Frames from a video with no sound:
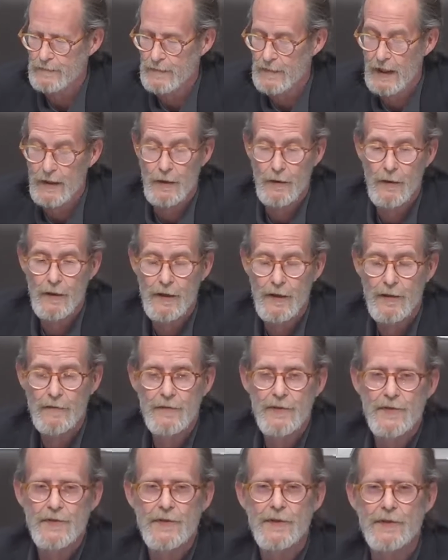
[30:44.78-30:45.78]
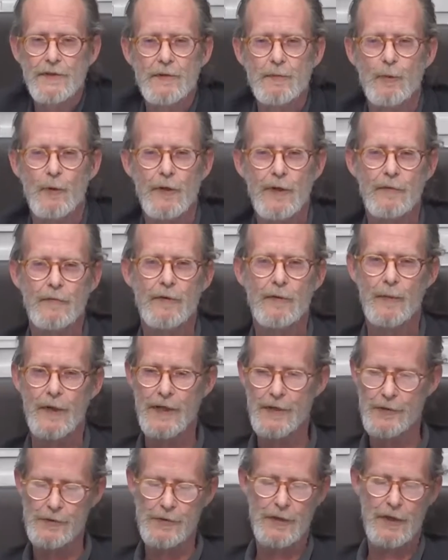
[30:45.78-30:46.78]
don't know, I'd have to see some more
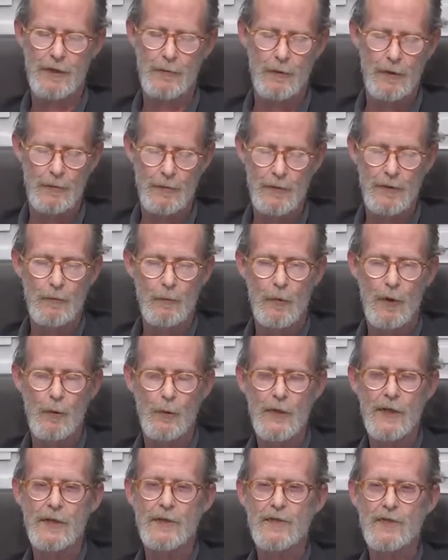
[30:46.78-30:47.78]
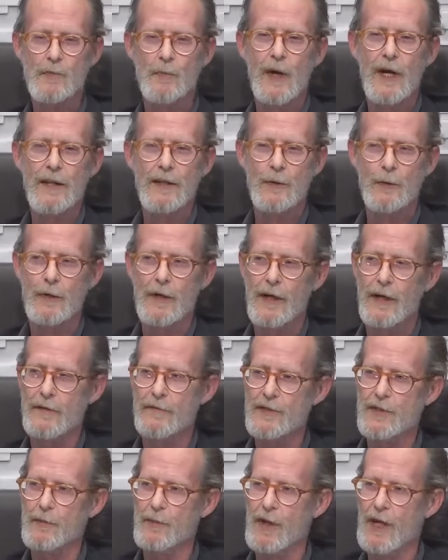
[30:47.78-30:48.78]
information on what we could spend that would have
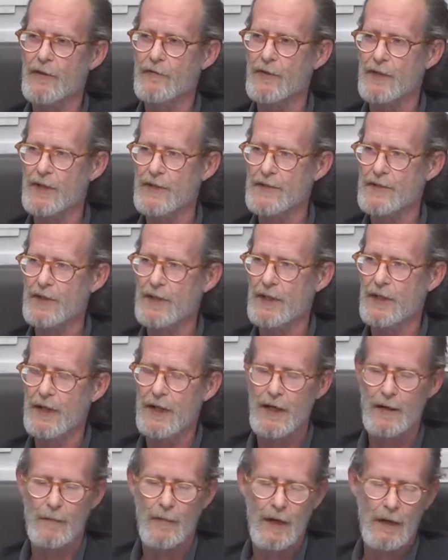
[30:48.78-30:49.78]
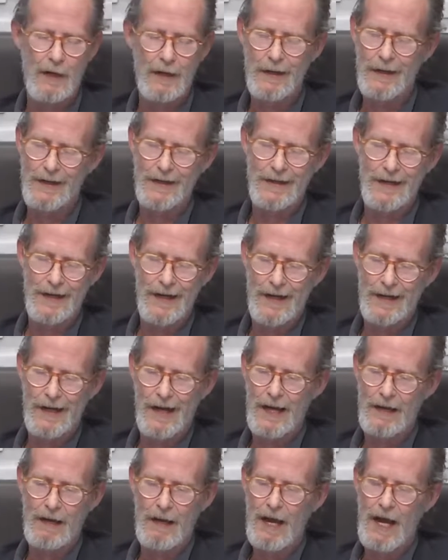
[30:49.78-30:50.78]
some efficacy in it.
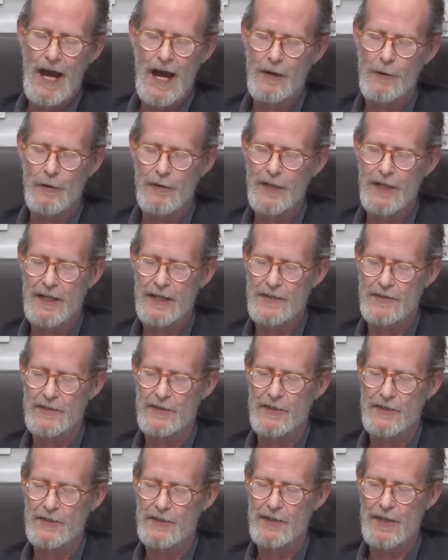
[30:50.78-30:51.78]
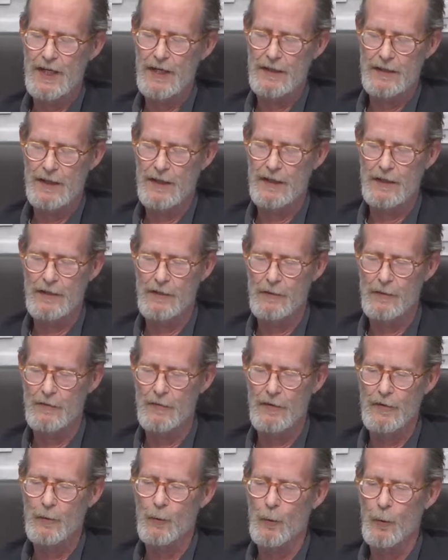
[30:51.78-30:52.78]
I don't think it's the state taking
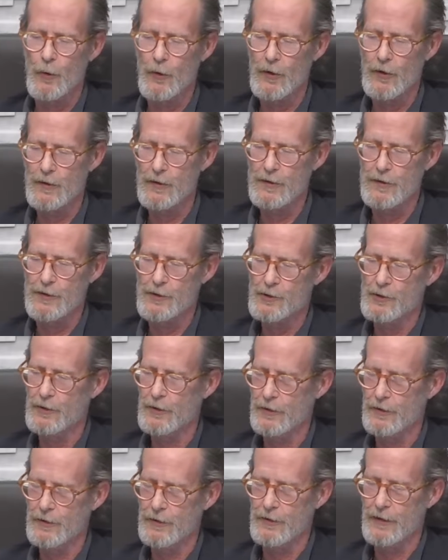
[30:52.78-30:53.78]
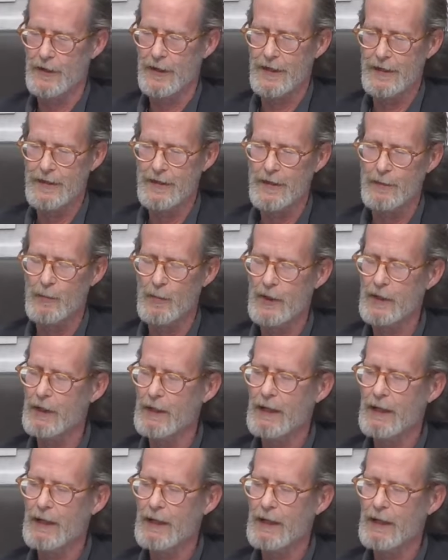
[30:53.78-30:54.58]
over the ward of the children or anything, but